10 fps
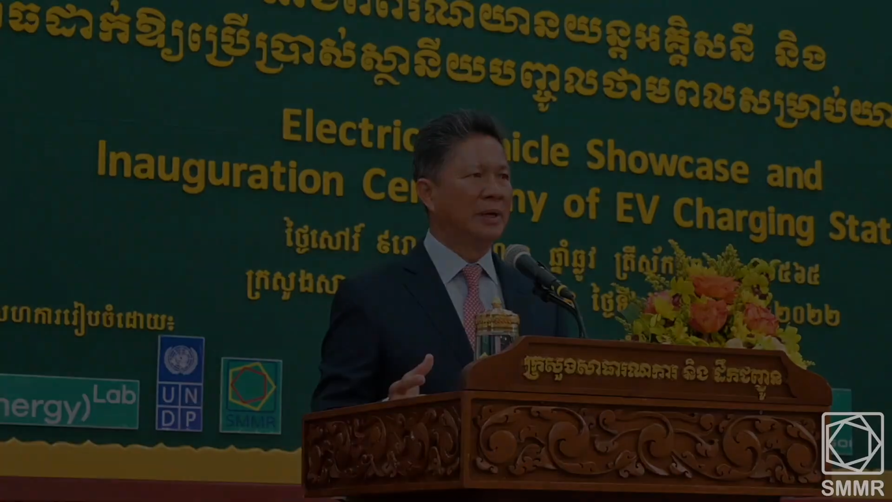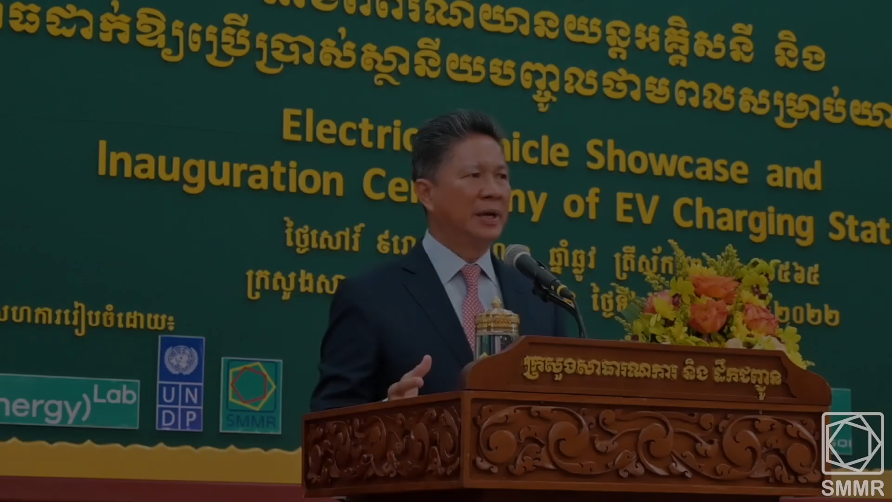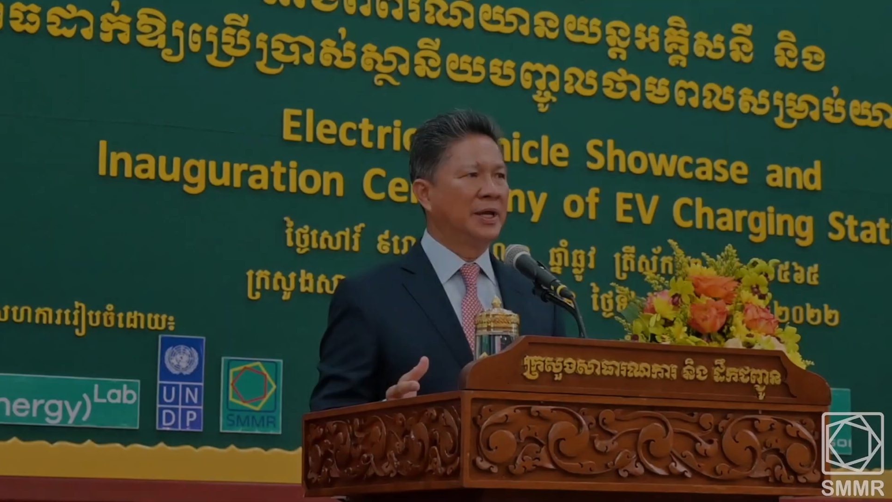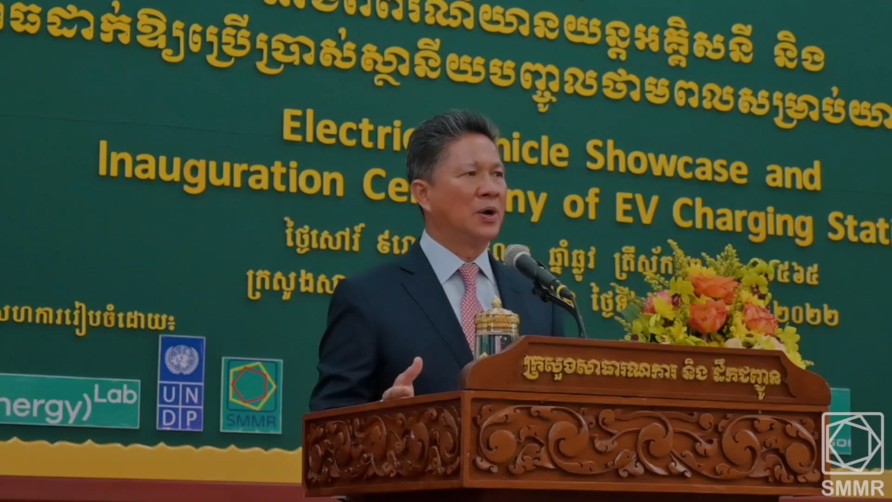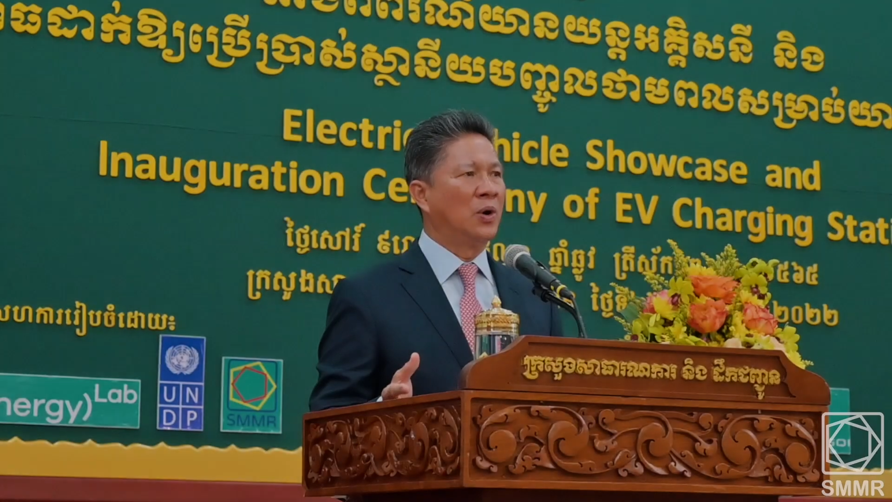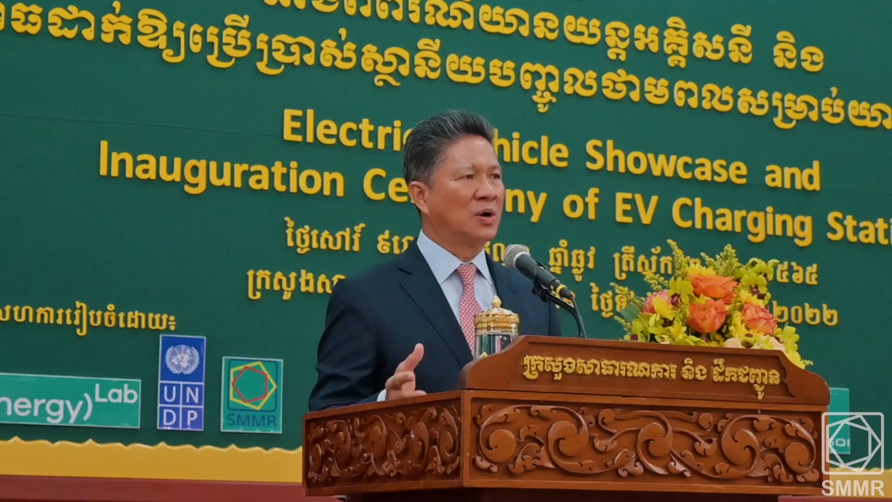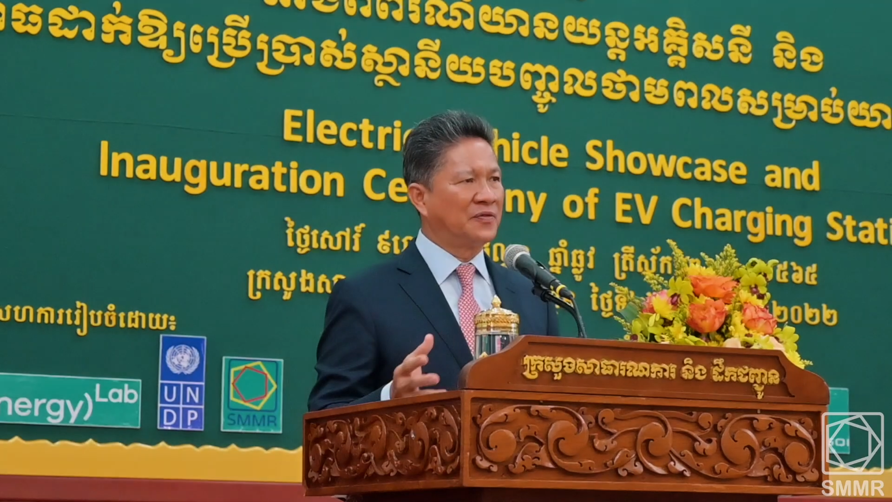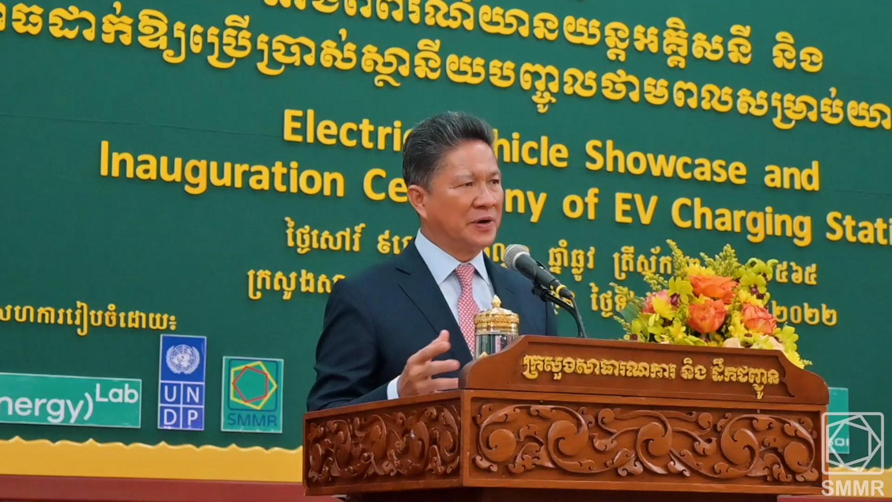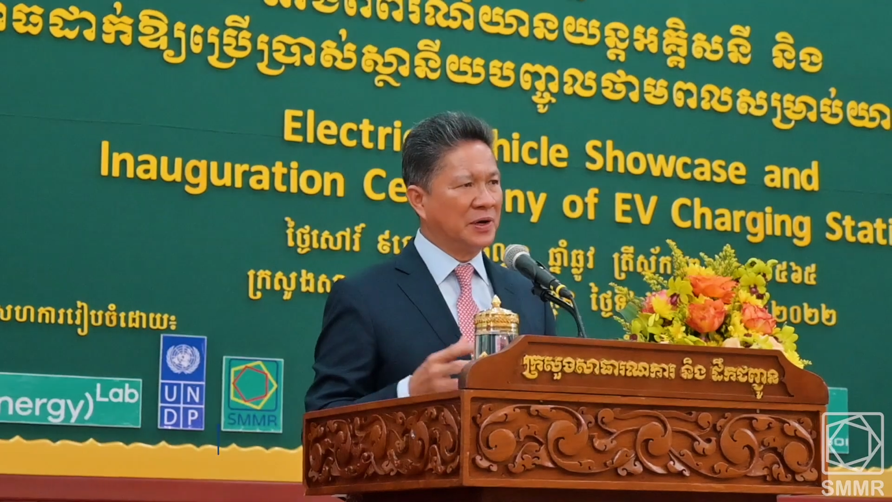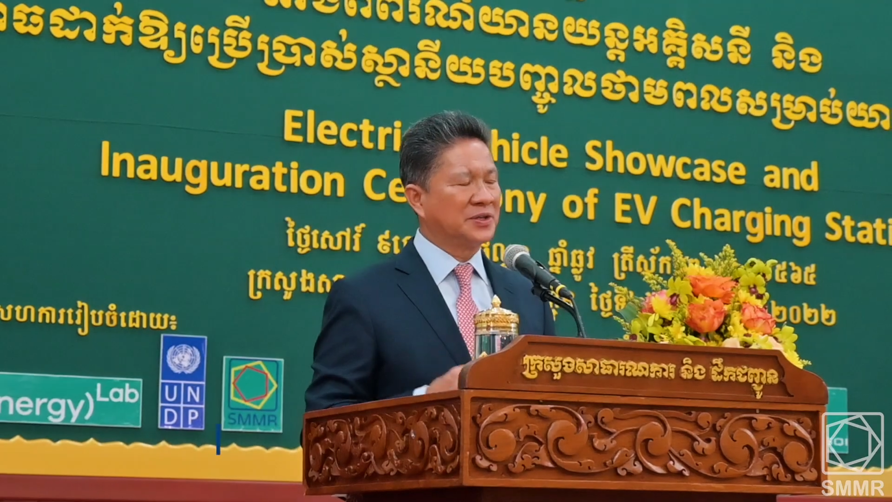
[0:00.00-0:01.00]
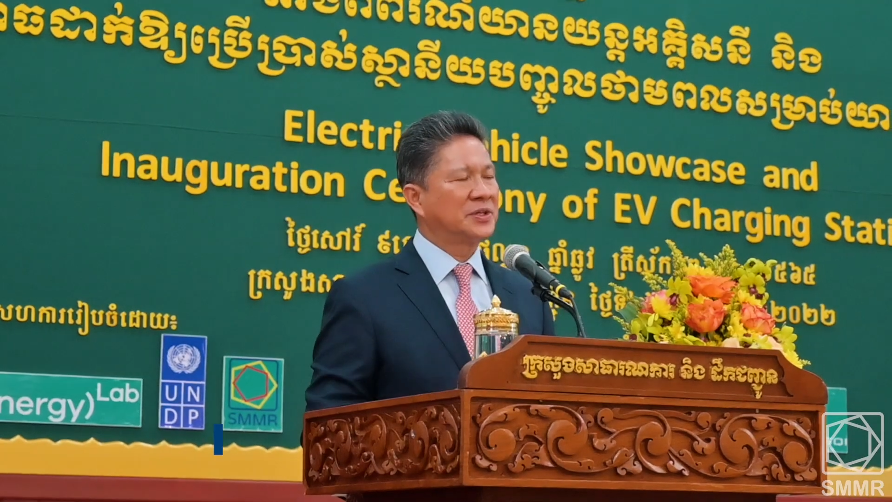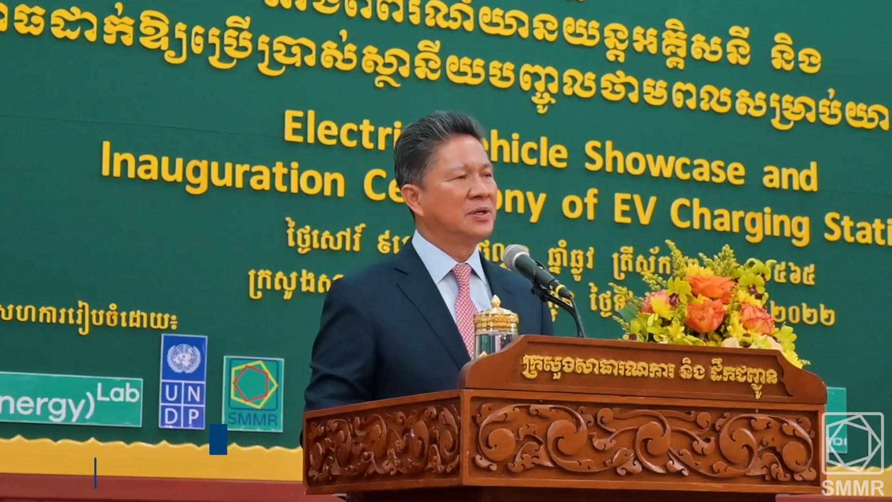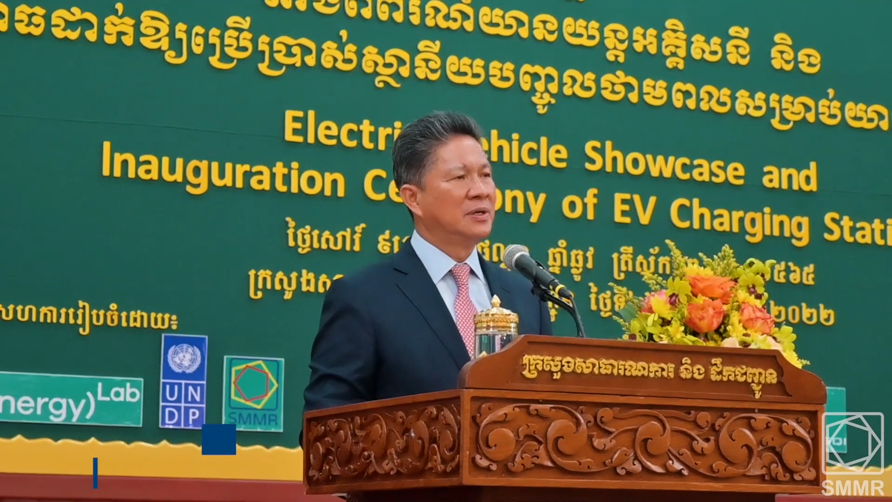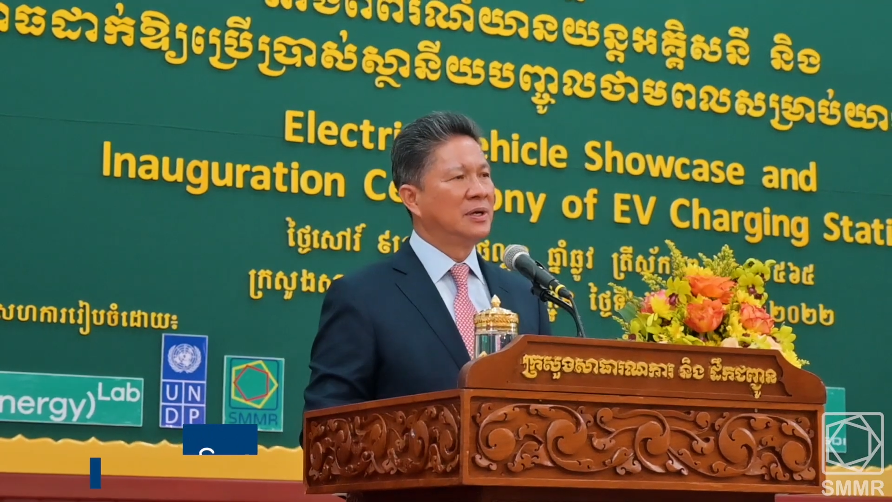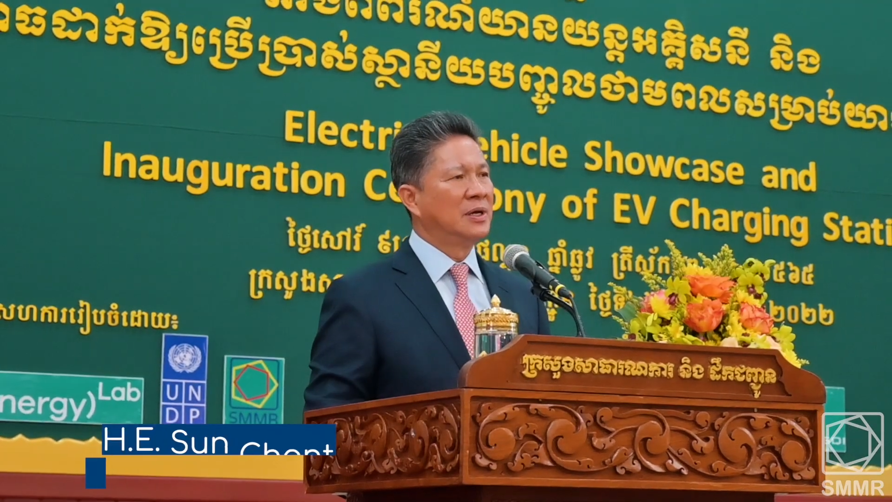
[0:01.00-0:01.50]
The formal talks were
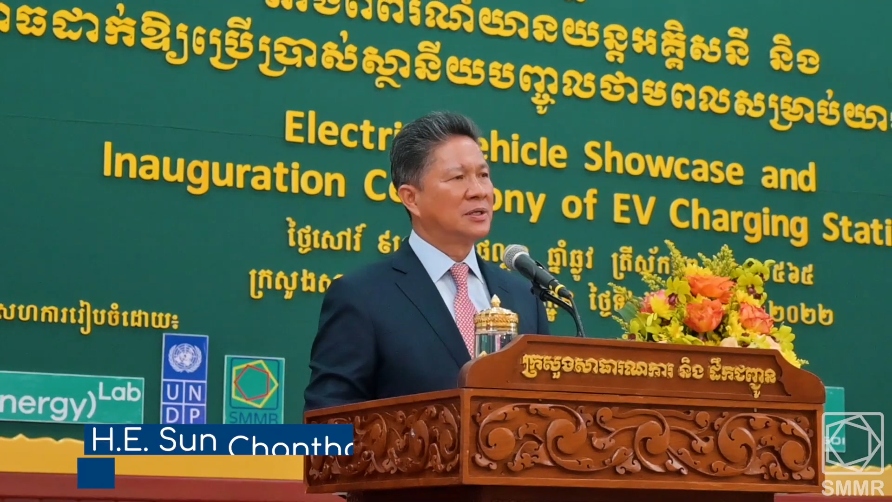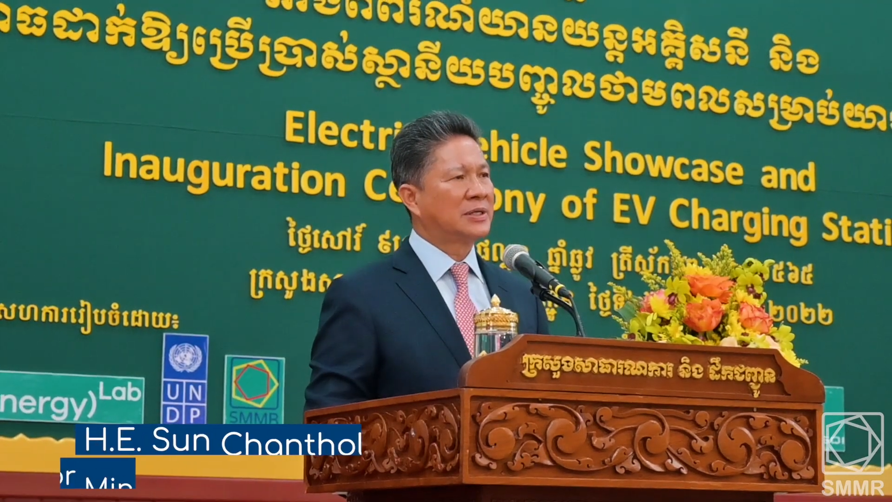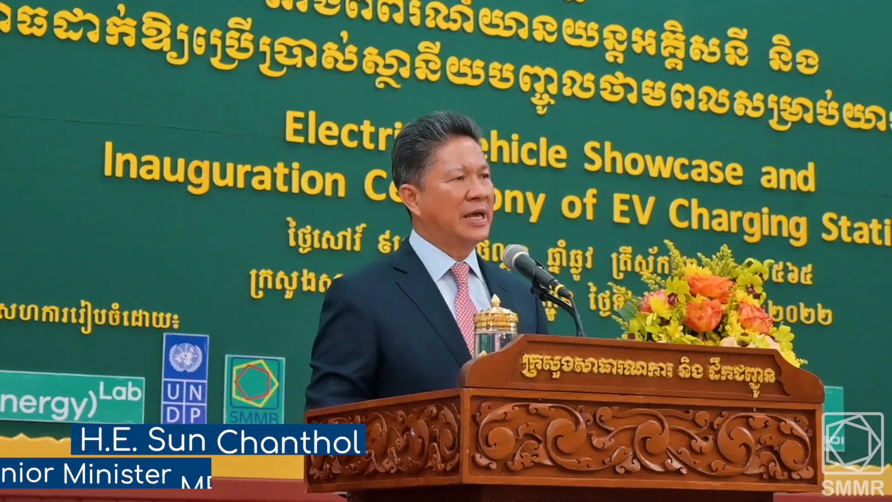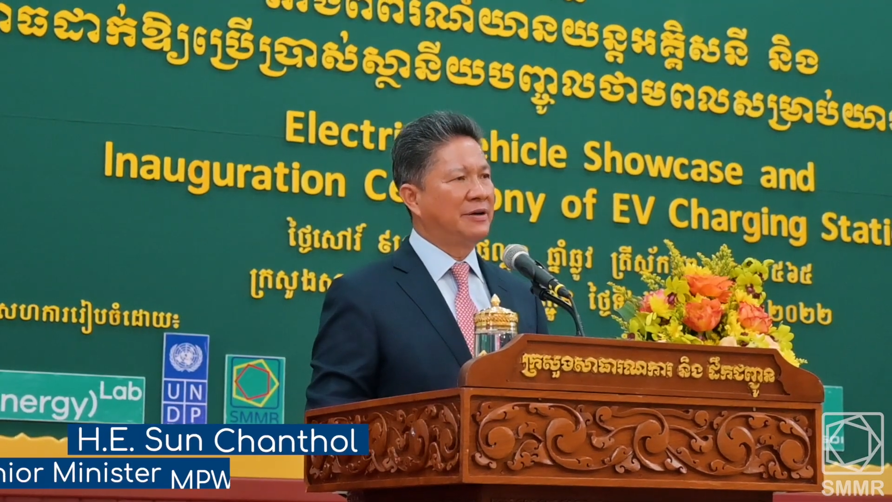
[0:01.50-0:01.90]
then concluded